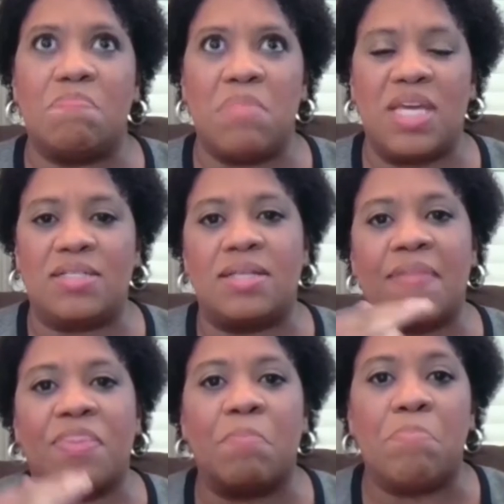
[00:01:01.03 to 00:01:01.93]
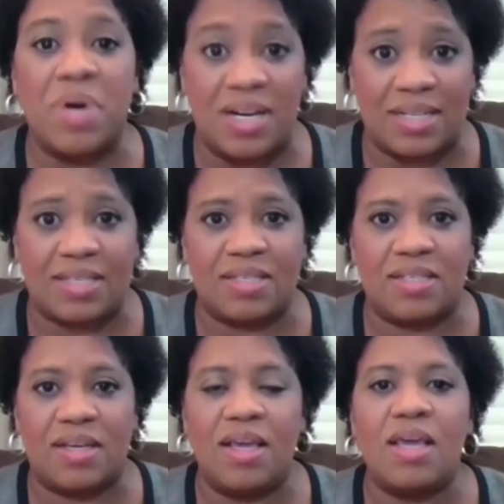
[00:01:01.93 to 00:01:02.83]
it means that the
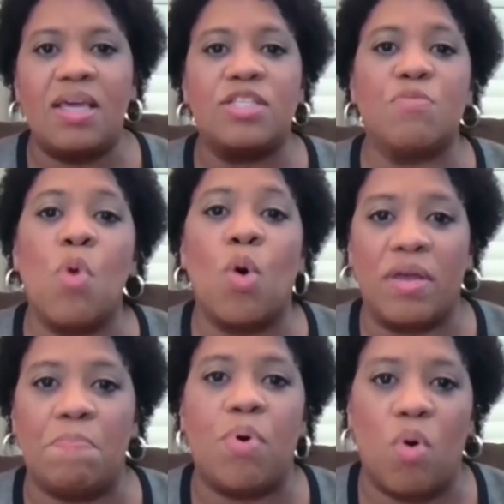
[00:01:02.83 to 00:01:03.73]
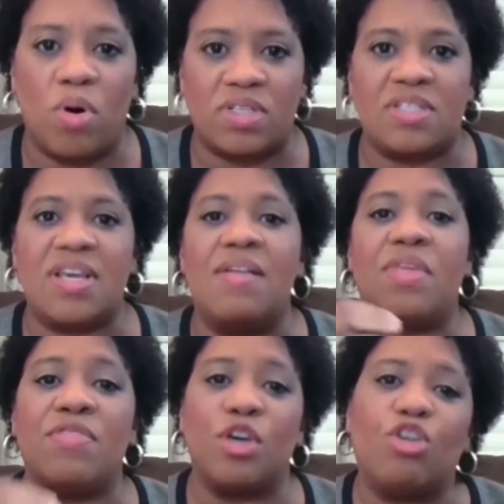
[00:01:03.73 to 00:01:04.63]
bust is more important
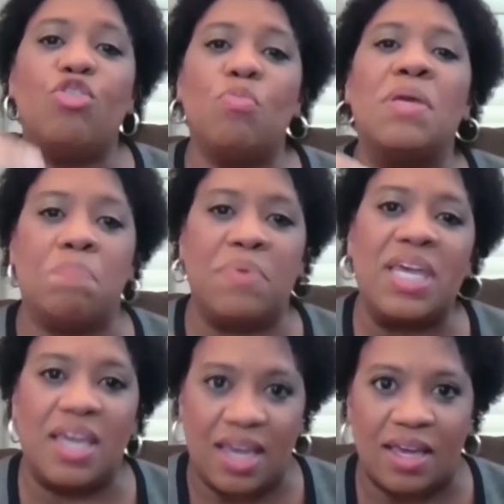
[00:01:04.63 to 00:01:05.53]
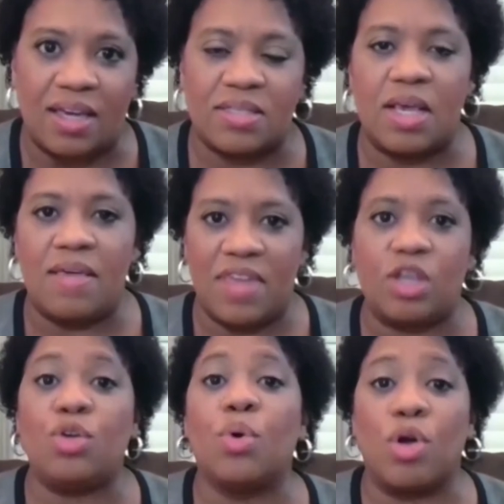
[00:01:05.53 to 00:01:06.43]
than the human beings
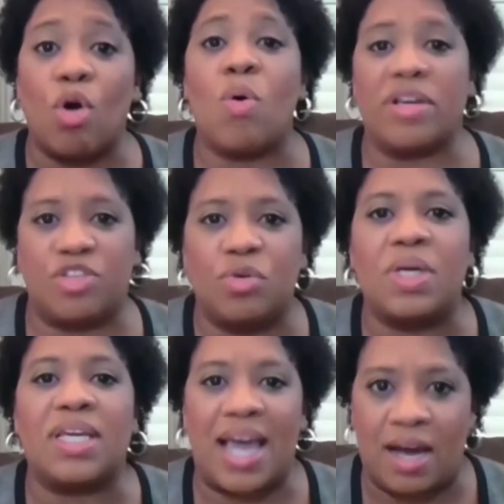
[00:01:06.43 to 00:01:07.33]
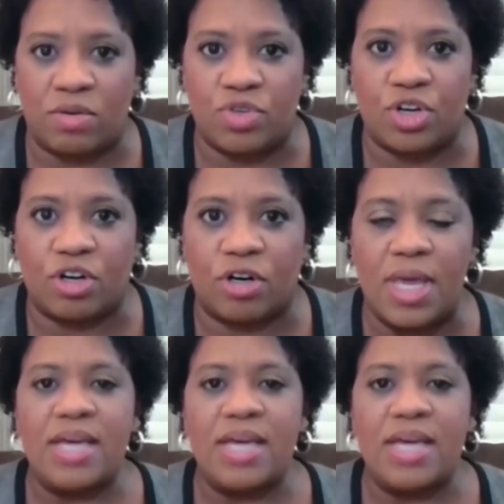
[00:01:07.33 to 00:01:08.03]
that you are going to encounter.